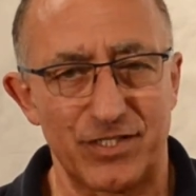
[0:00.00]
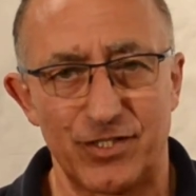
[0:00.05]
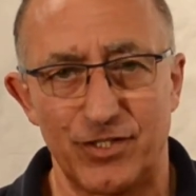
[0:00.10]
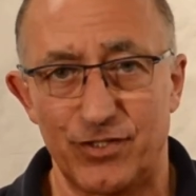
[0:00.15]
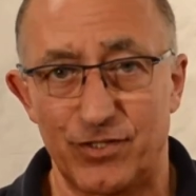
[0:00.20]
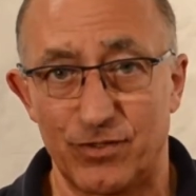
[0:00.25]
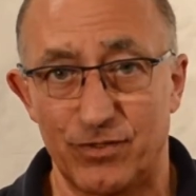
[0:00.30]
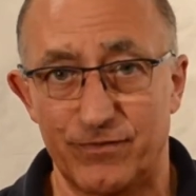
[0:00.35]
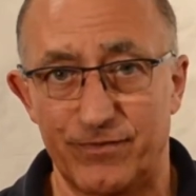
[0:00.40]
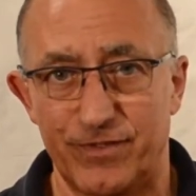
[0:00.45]
So
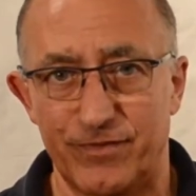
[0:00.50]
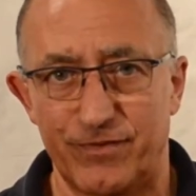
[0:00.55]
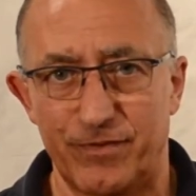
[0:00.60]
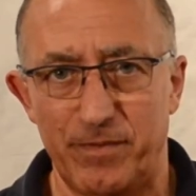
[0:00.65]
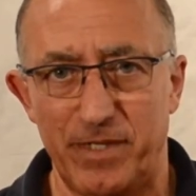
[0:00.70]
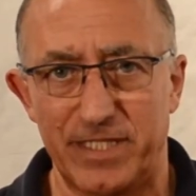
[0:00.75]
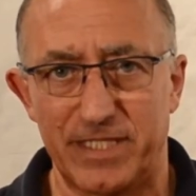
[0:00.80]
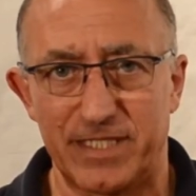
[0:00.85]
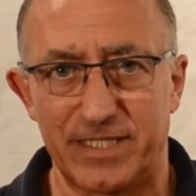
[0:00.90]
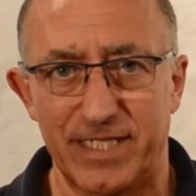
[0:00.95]
you do a 50
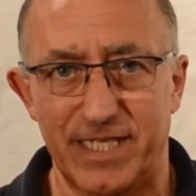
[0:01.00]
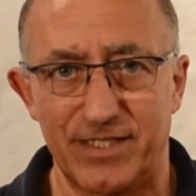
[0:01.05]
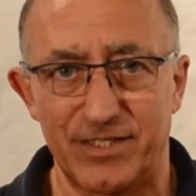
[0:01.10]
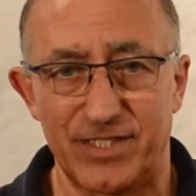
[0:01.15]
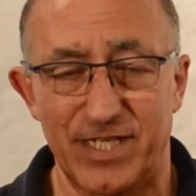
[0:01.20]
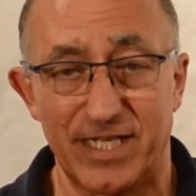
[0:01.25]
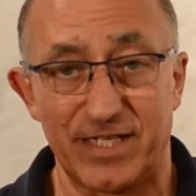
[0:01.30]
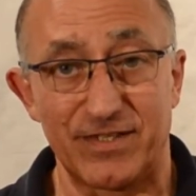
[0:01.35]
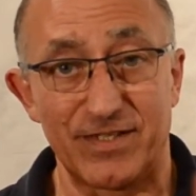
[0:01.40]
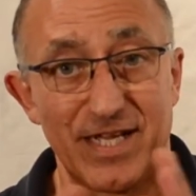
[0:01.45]
metre 10
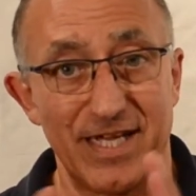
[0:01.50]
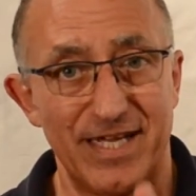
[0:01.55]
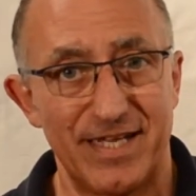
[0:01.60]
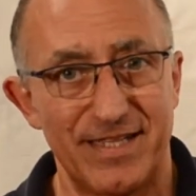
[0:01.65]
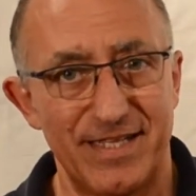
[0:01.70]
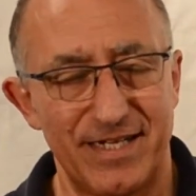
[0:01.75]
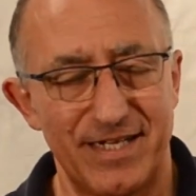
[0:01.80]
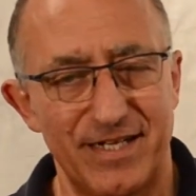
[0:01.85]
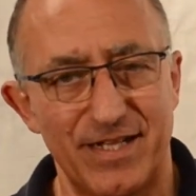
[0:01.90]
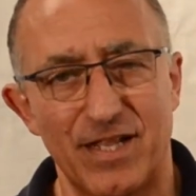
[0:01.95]
seconds,
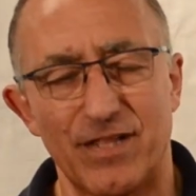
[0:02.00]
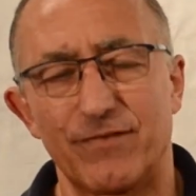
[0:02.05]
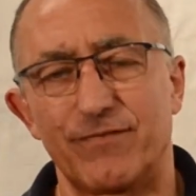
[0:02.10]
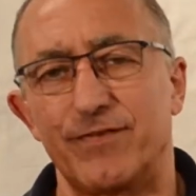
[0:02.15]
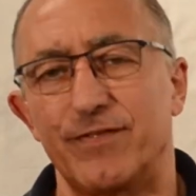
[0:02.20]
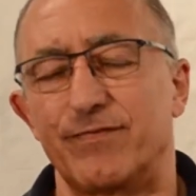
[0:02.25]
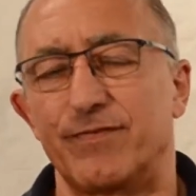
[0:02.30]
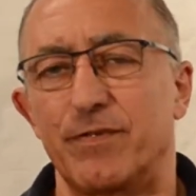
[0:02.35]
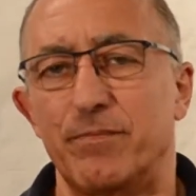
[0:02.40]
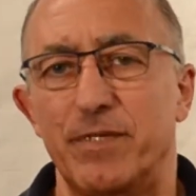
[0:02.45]
then another
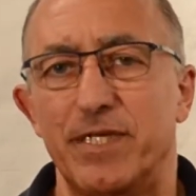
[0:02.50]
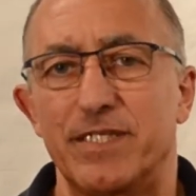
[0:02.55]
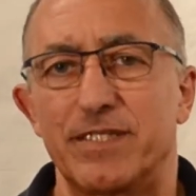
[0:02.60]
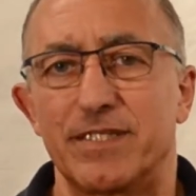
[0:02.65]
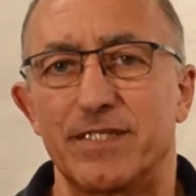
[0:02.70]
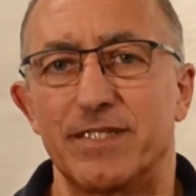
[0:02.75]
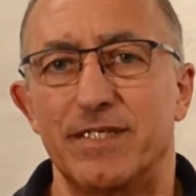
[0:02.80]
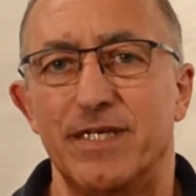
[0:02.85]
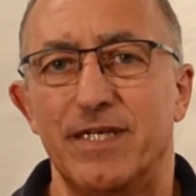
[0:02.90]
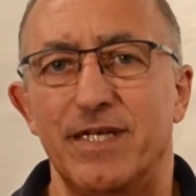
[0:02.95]
50
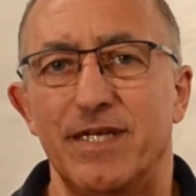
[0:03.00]
metre.